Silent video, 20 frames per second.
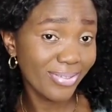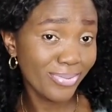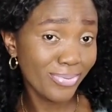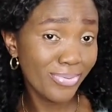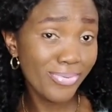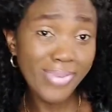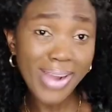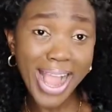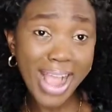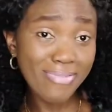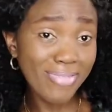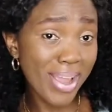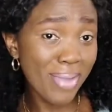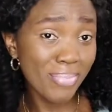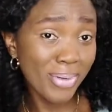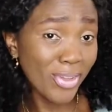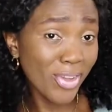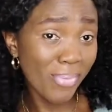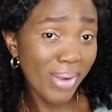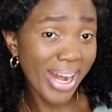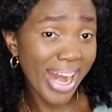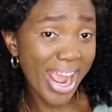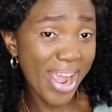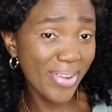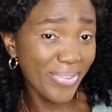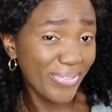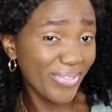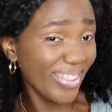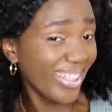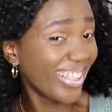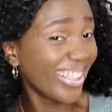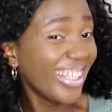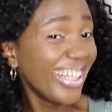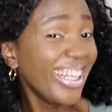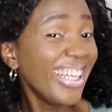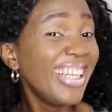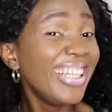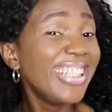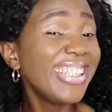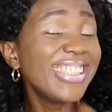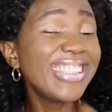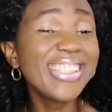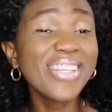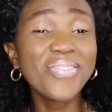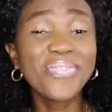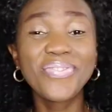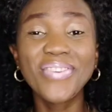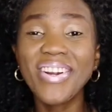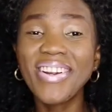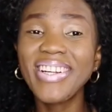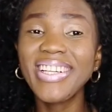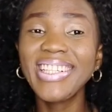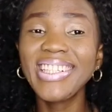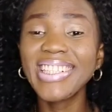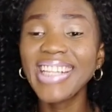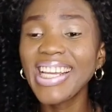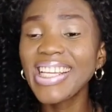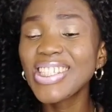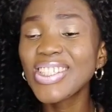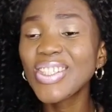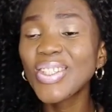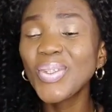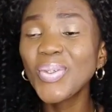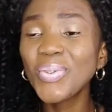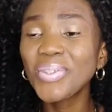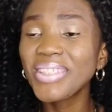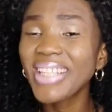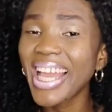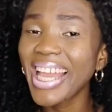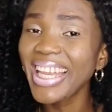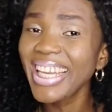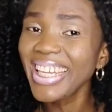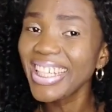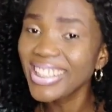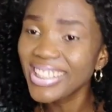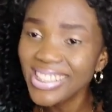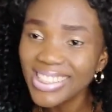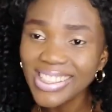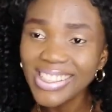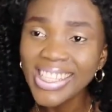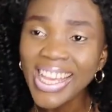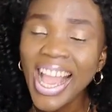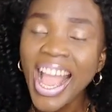where have I been all my life? This is a very nice look that it's.